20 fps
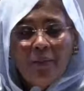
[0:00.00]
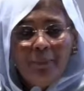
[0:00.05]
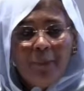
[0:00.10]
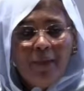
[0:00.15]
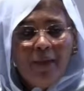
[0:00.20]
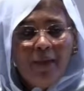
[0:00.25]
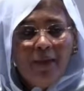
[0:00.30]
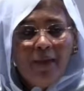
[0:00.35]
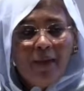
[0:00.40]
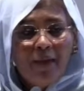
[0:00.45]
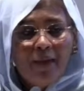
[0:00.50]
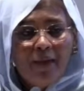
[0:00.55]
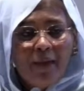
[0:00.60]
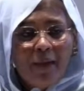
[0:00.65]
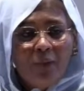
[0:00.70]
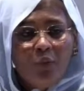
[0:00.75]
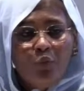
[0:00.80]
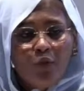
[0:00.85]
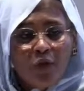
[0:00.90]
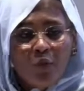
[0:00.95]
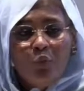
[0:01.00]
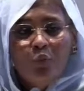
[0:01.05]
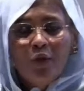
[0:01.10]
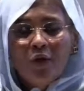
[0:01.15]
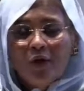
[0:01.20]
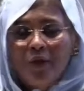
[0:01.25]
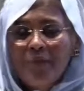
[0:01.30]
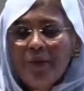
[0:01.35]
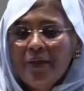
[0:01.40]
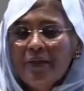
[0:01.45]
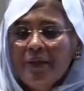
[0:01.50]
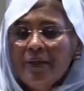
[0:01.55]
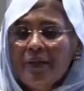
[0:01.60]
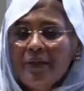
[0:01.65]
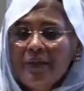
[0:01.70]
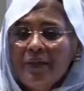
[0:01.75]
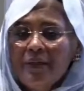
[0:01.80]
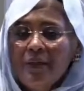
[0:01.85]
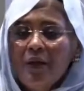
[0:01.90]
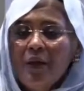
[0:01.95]
and also the
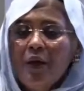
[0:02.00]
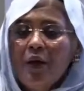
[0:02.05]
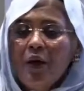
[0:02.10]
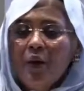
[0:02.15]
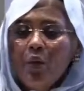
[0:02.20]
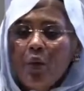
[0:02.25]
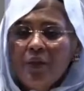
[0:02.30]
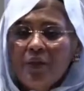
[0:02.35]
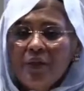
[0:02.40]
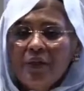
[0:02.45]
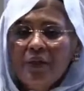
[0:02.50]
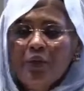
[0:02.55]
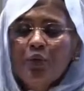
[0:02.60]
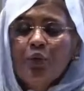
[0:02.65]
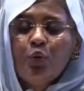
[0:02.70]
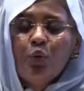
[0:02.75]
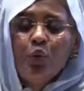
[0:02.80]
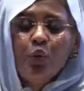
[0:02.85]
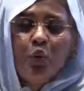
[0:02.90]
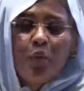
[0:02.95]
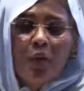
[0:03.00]
great support